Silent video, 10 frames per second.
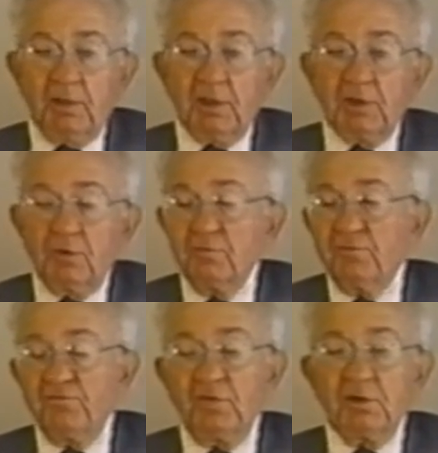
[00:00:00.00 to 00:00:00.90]
They don't
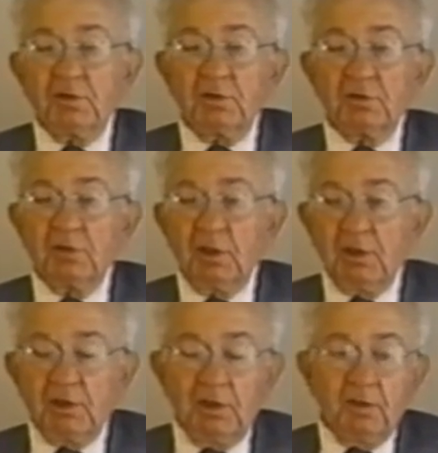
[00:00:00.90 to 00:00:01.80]
fit into
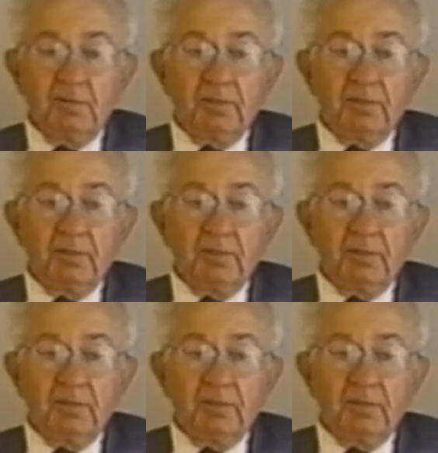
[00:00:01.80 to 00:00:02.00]
any